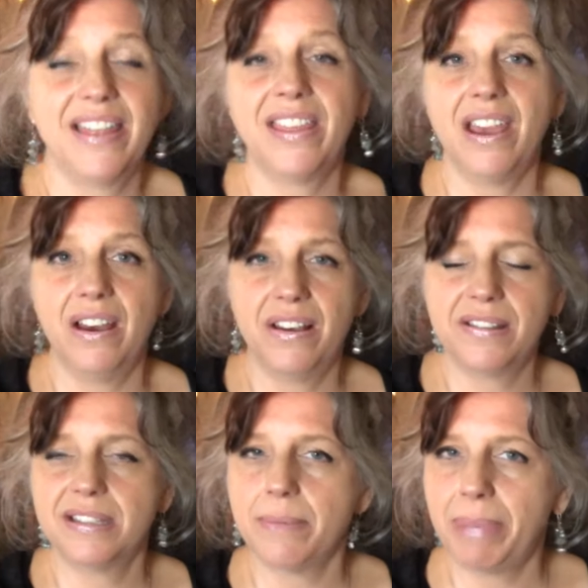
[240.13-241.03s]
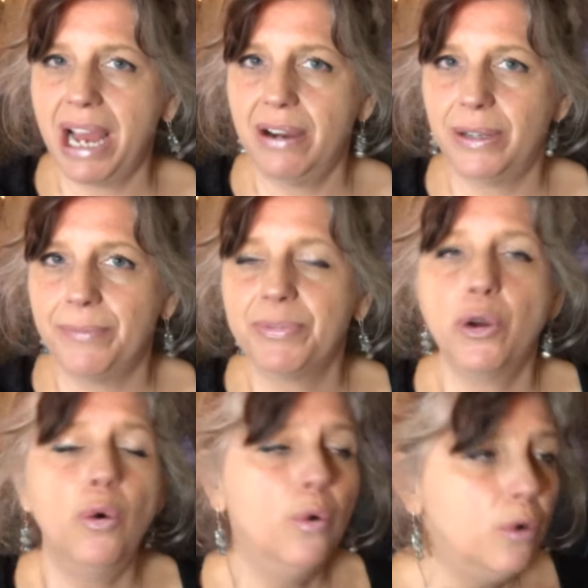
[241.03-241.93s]
the earth's power.
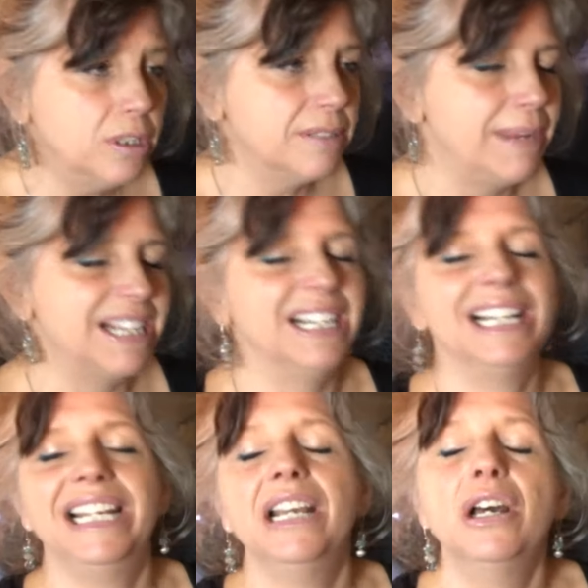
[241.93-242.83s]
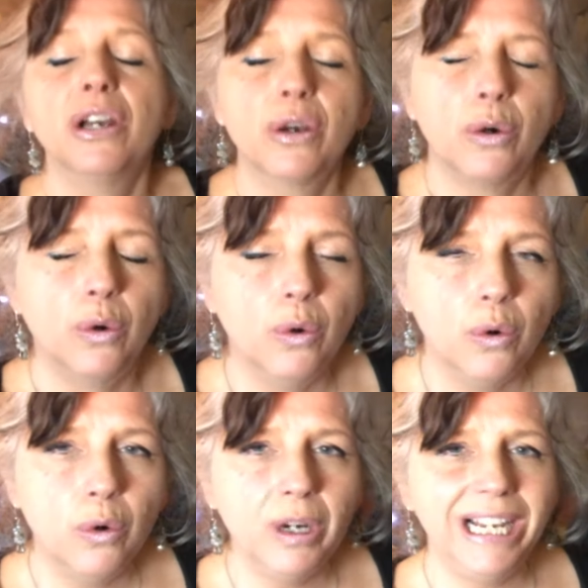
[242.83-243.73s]
You're automatically
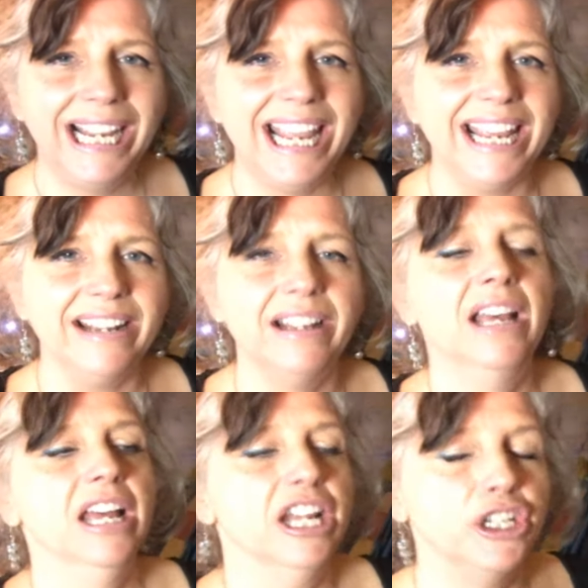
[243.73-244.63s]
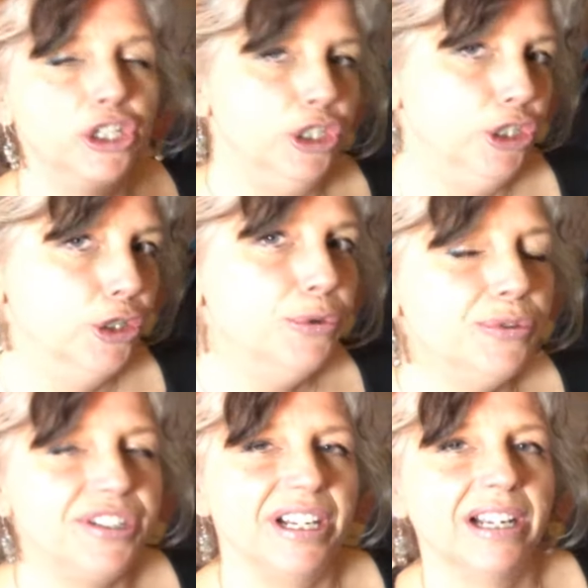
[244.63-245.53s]
calling in and
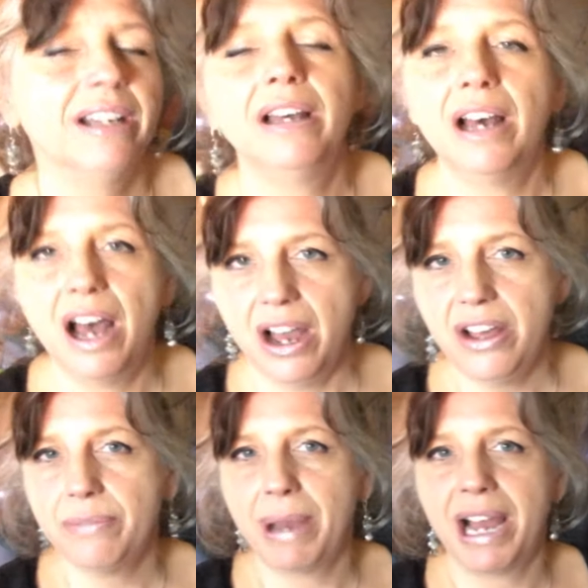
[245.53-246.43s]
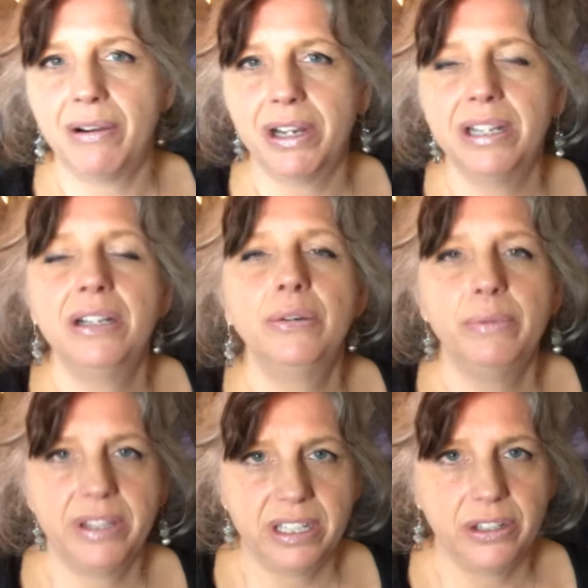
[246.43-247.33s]
using earth power
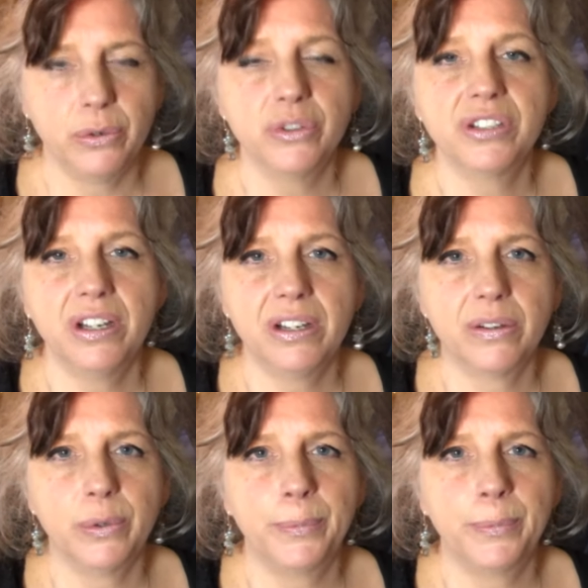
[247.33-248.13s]
within your circle.